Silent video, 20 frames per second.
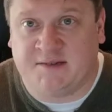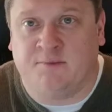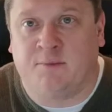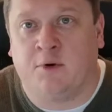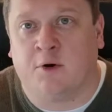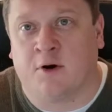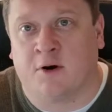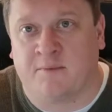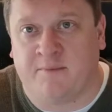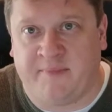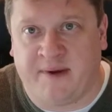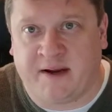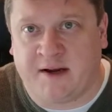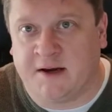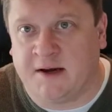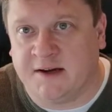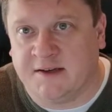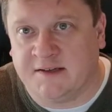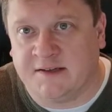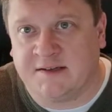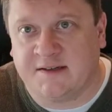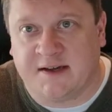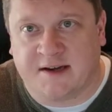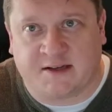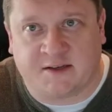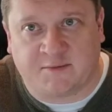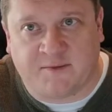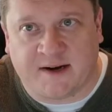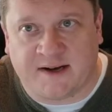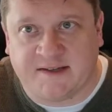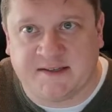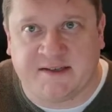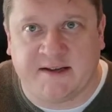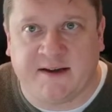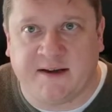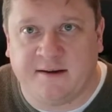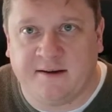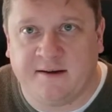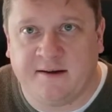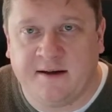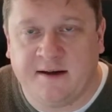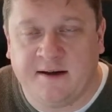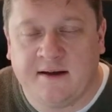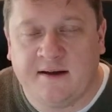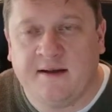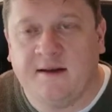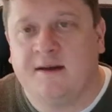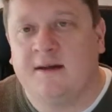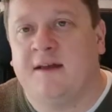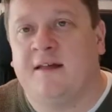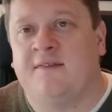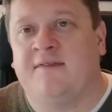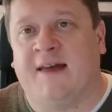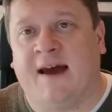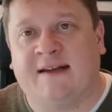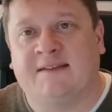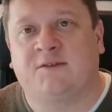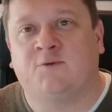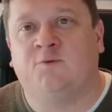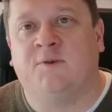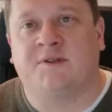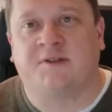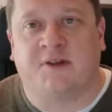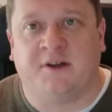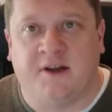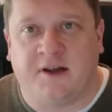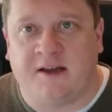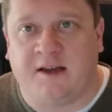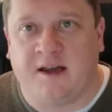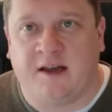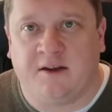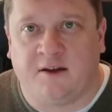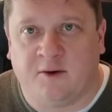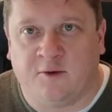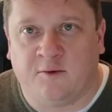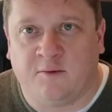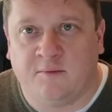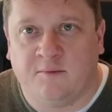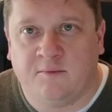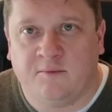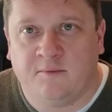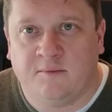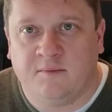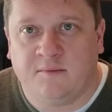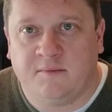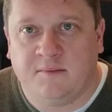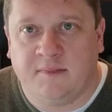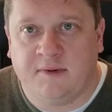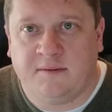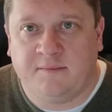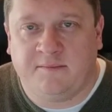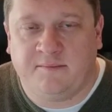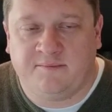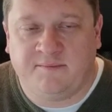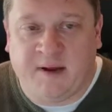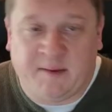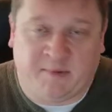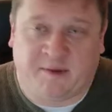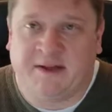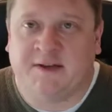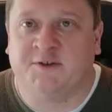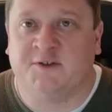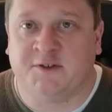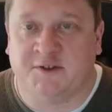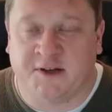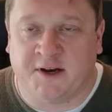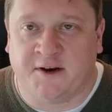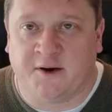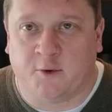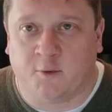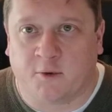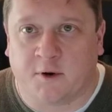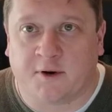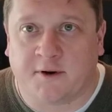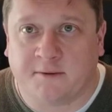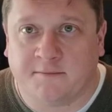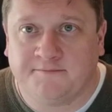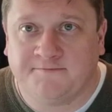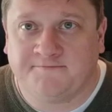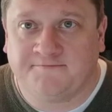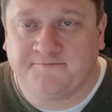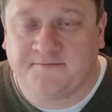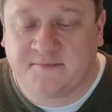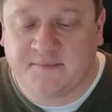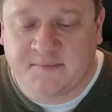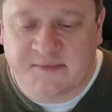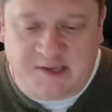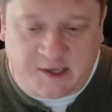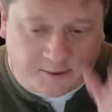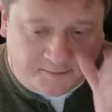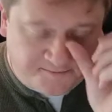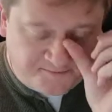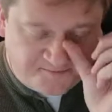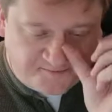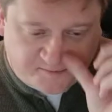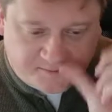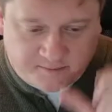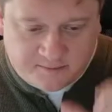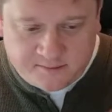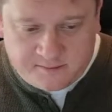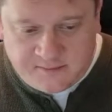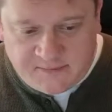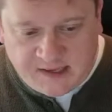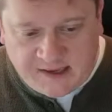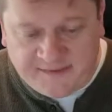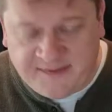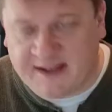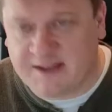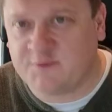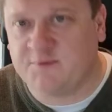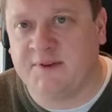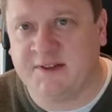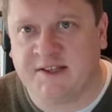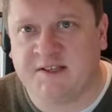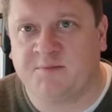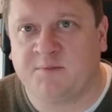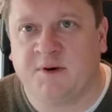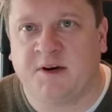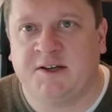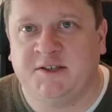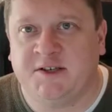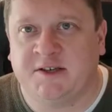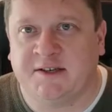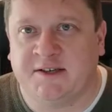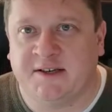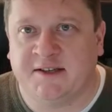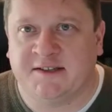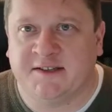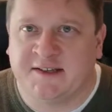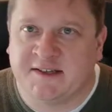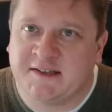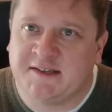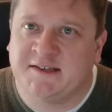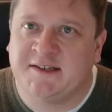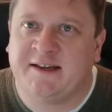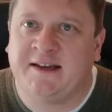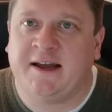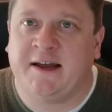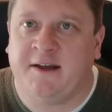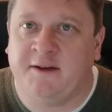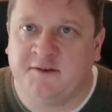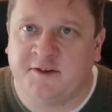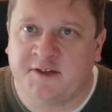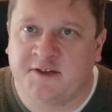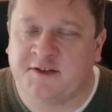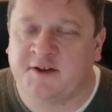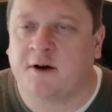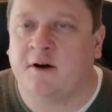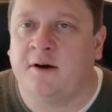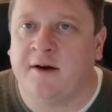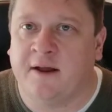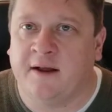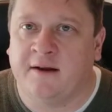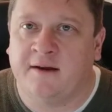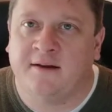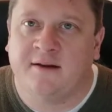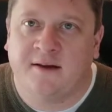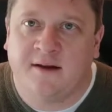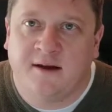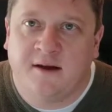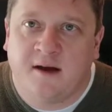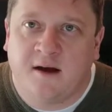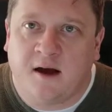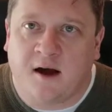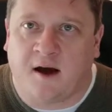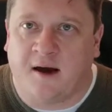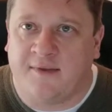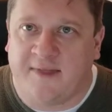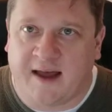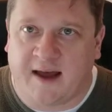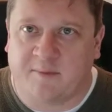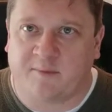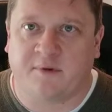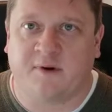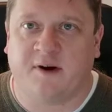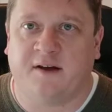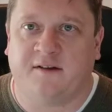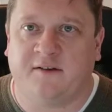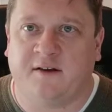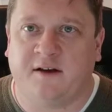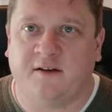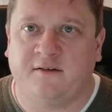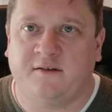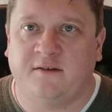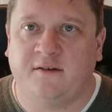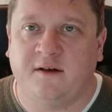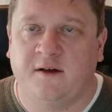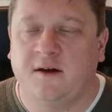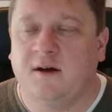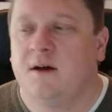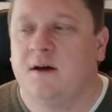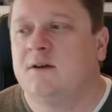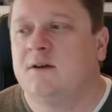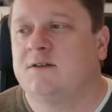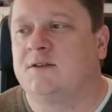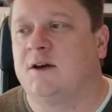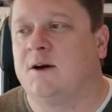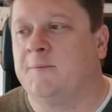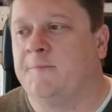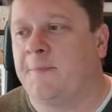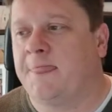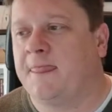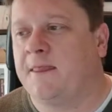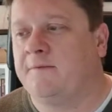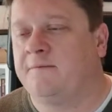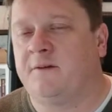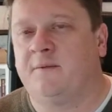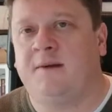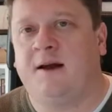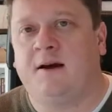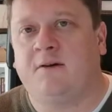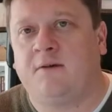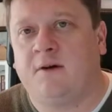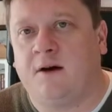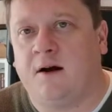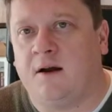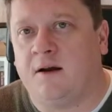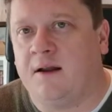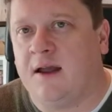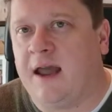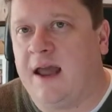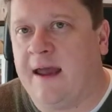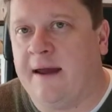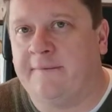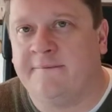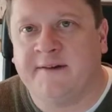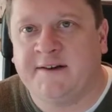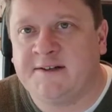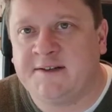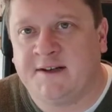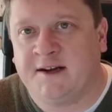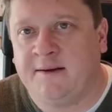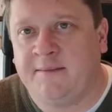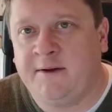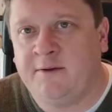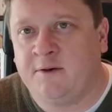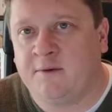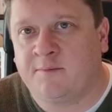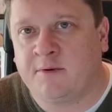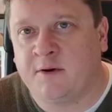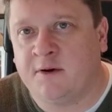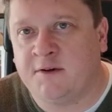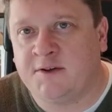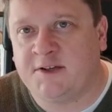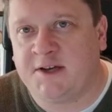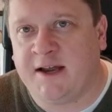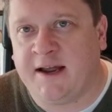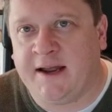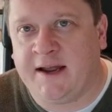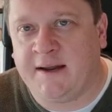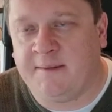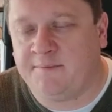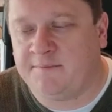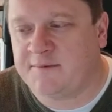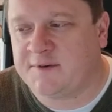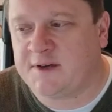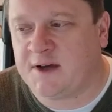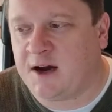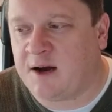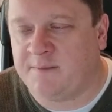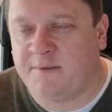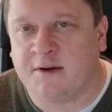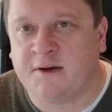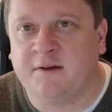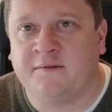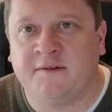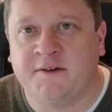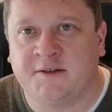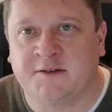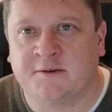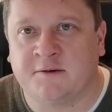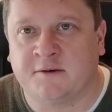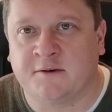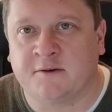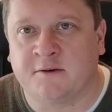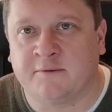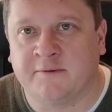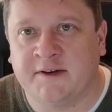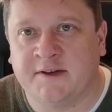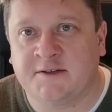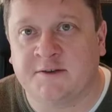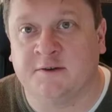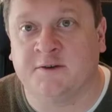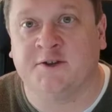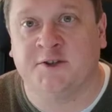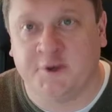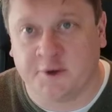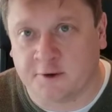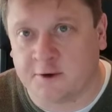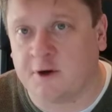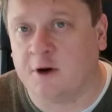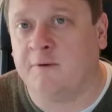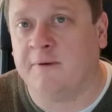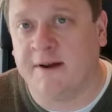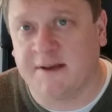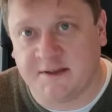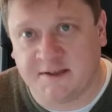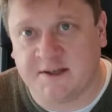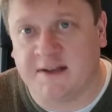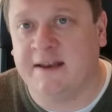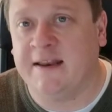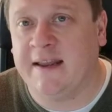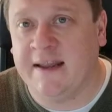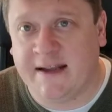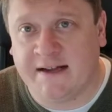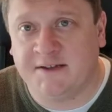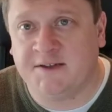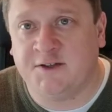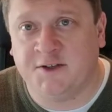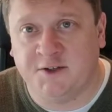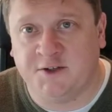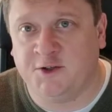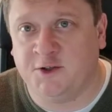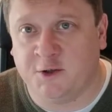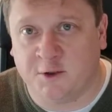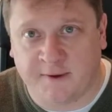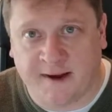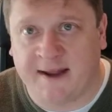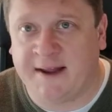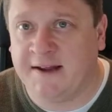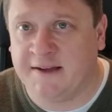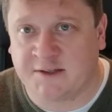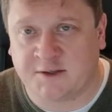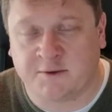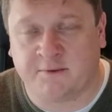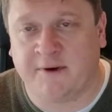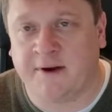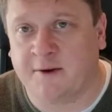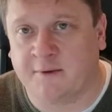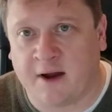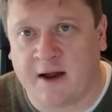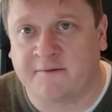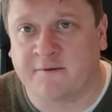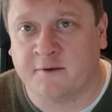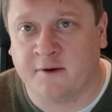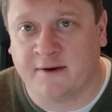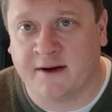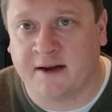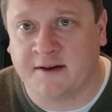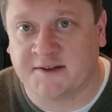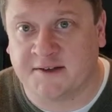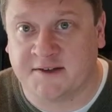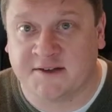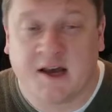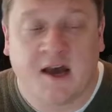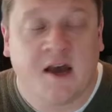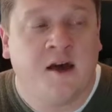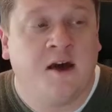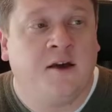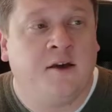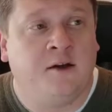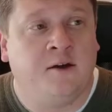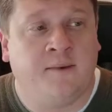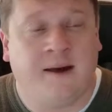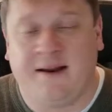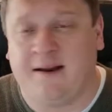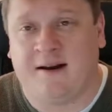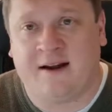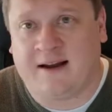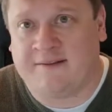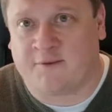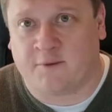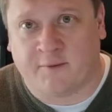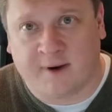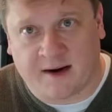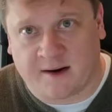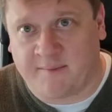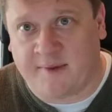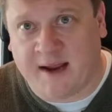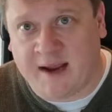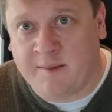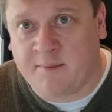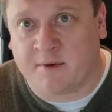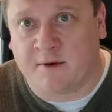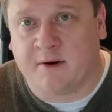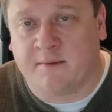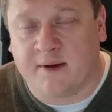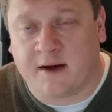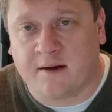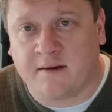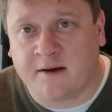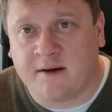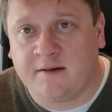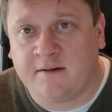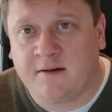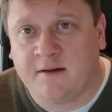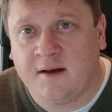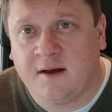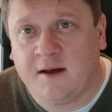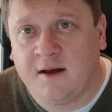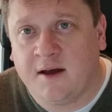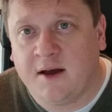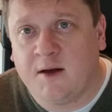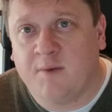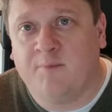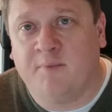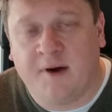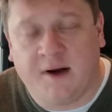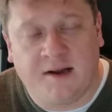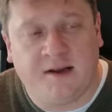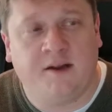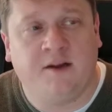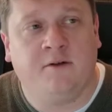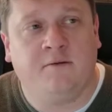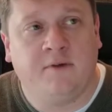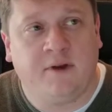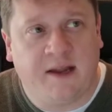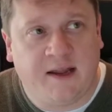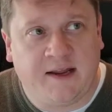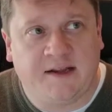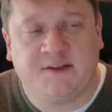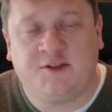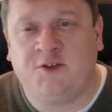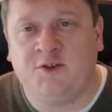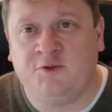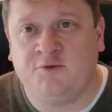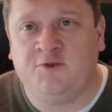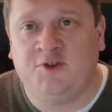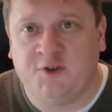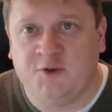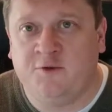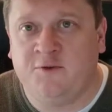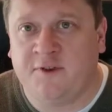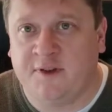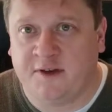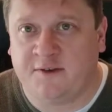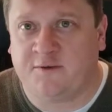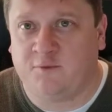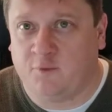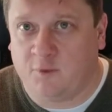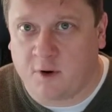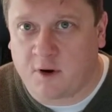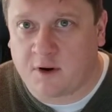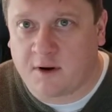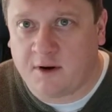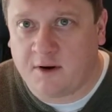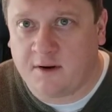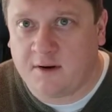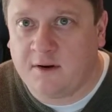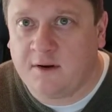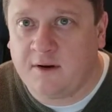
is important because X, Y, Z. That's what's going to get you people interested in your work. So that's what this project is. This is to get you started on that process. So from now on, every time you approach a topic of historical research, you're going to need to do a historiographical analysis. You may not have to write a paper about it, but you need to do this work